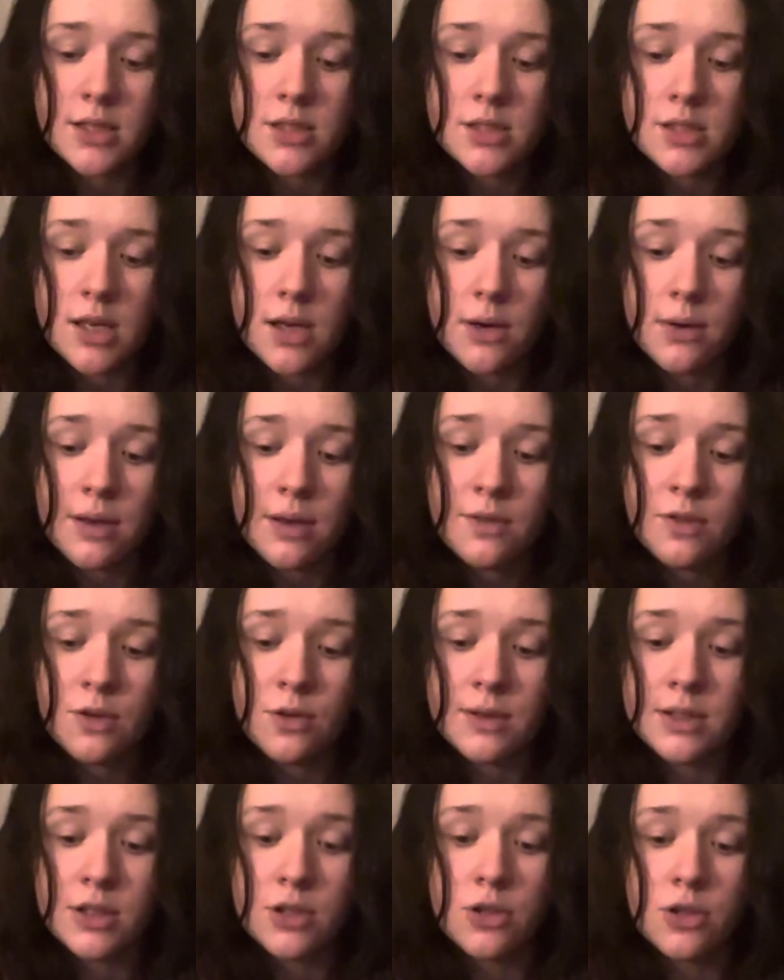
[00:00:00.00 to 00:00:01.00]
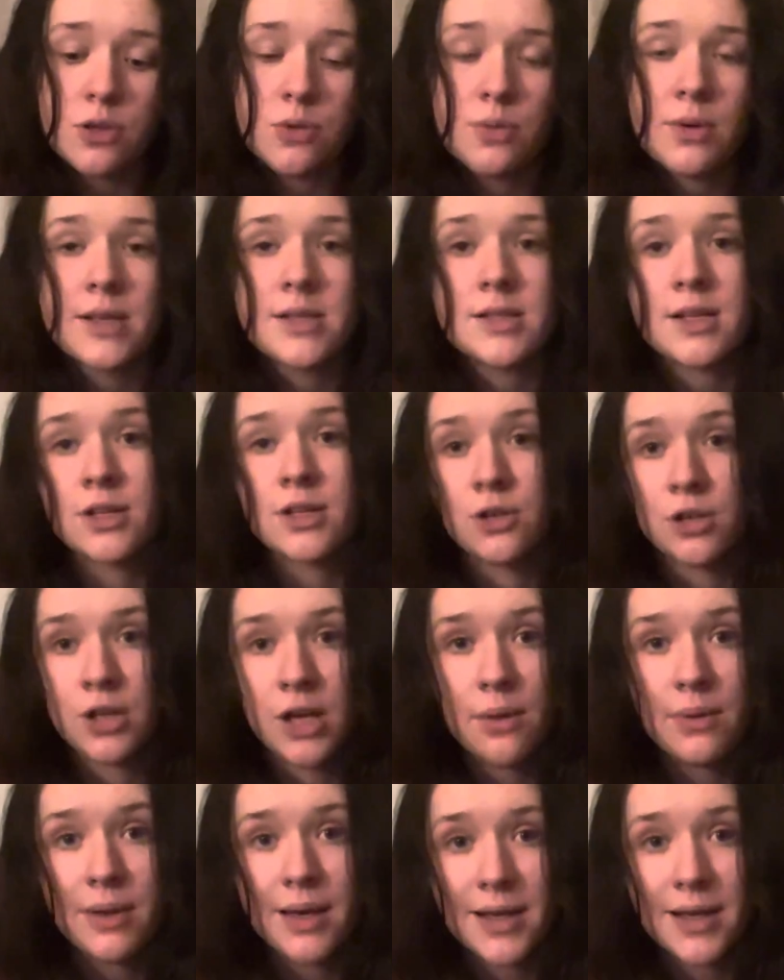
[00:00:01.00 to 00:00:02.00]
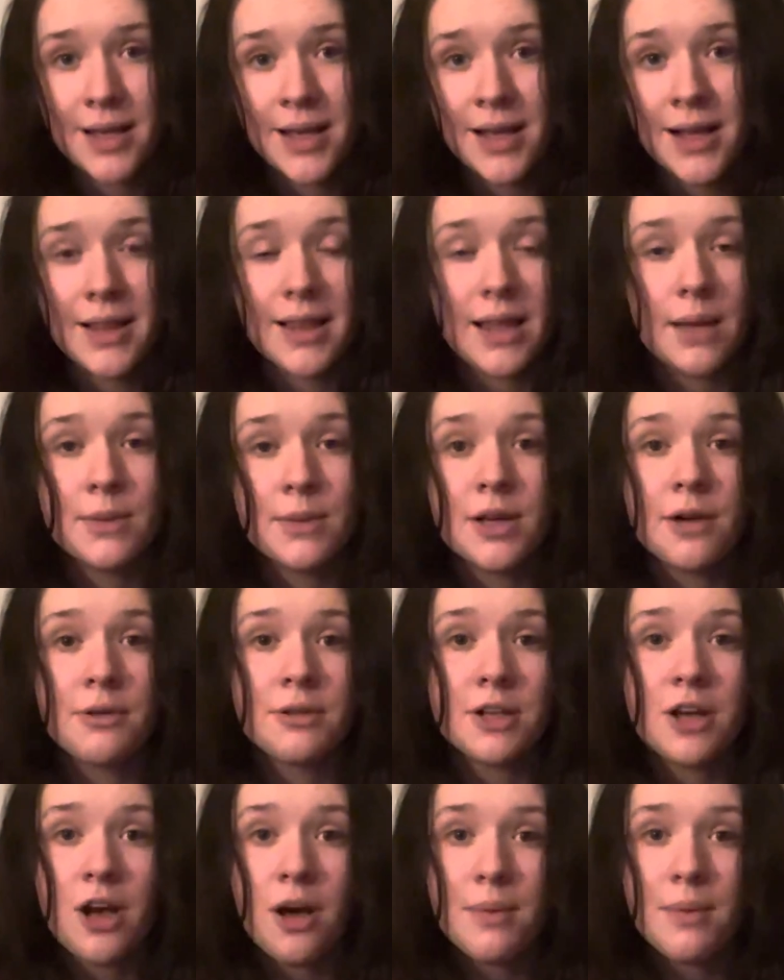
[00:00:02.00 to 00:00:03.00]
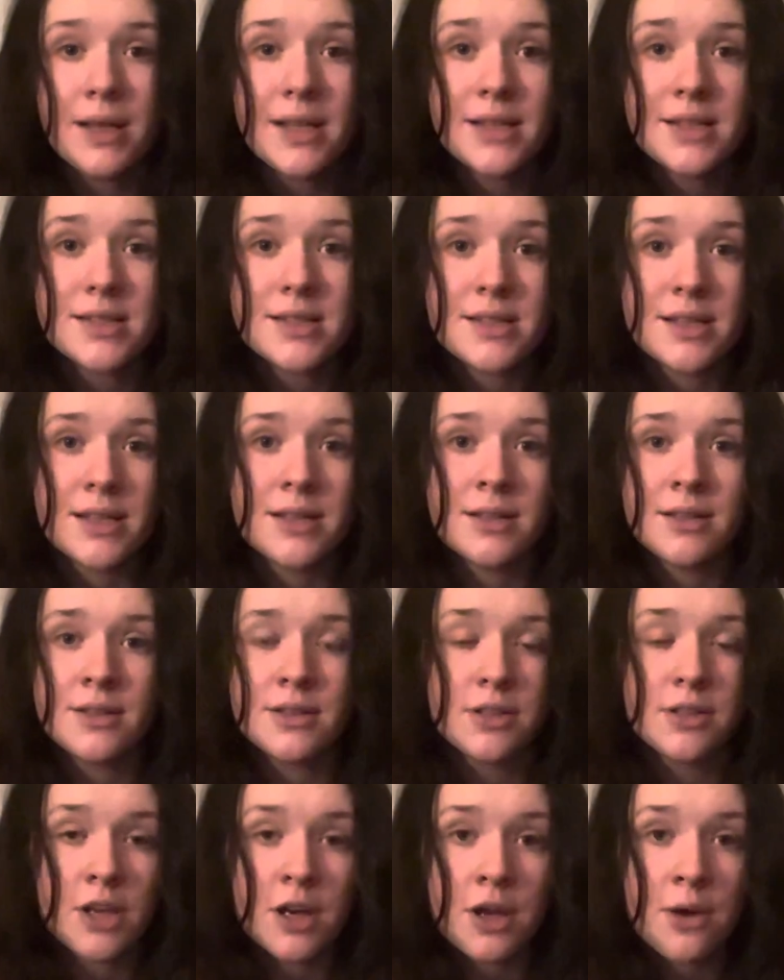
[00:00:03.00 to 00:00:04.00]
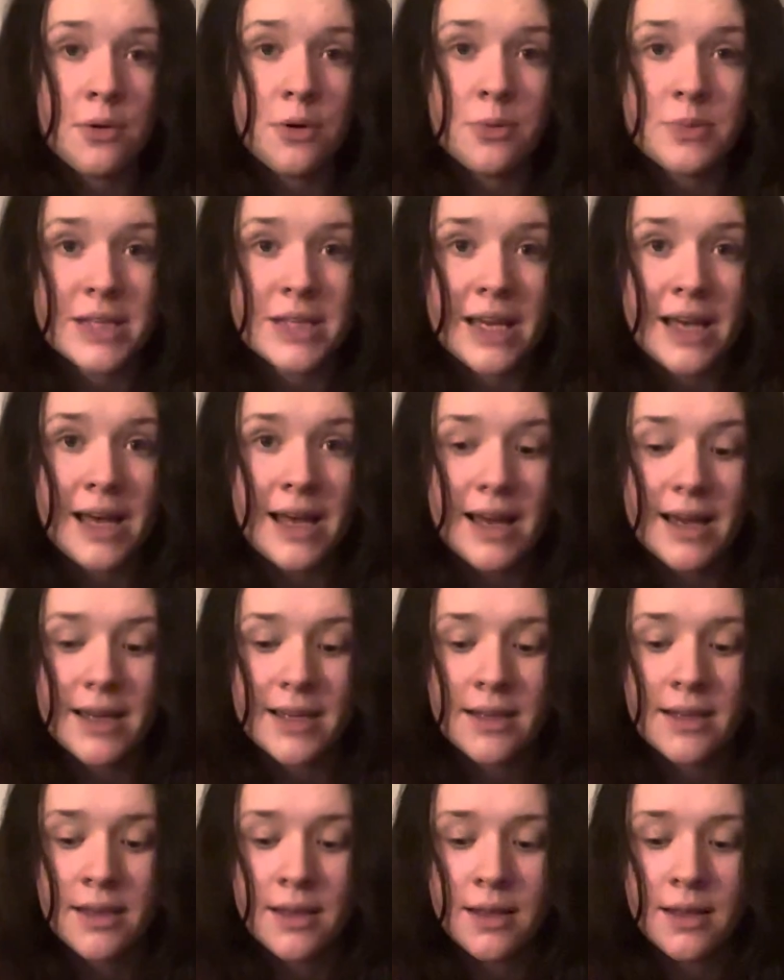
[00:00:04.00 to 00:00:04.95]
So if you're in the Northwest and you're going, let me know in the comments and, you know, come say hi.